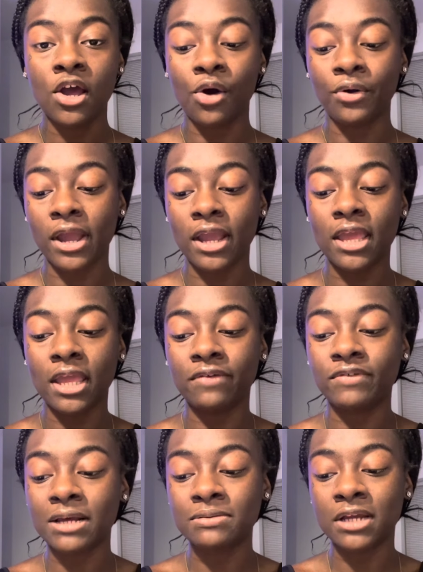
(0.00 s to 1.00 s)
Okay, King of
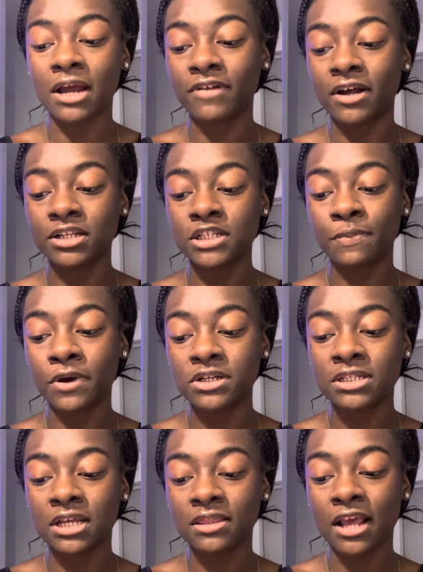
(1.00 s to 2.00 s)
Cups here. I feel like this
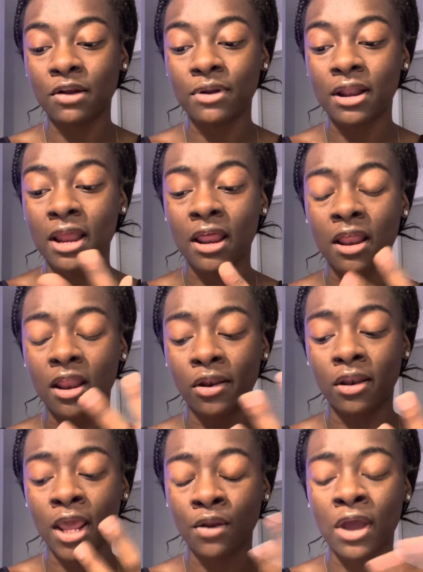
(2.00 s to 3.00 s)
person, they don't know,
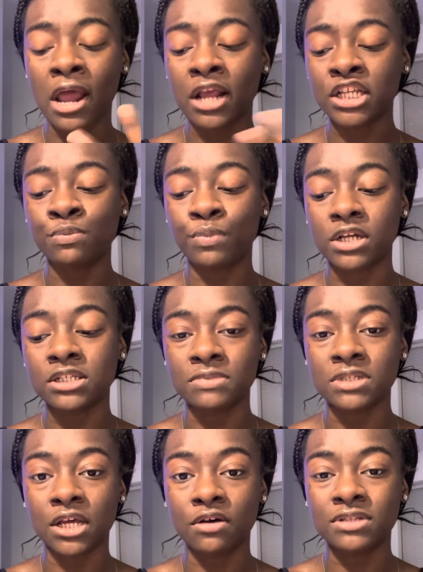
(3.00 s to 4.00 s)
they don't know how to express
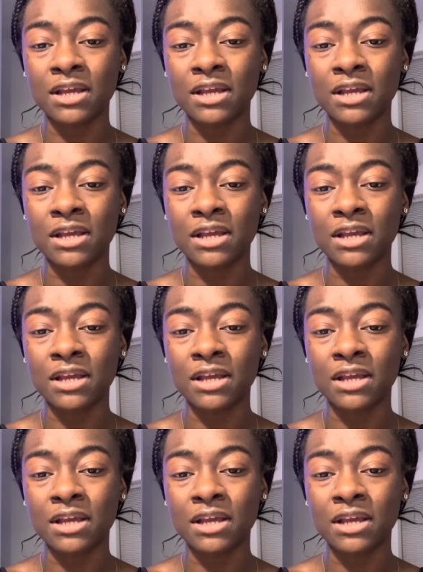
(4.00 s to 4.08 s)
themselves.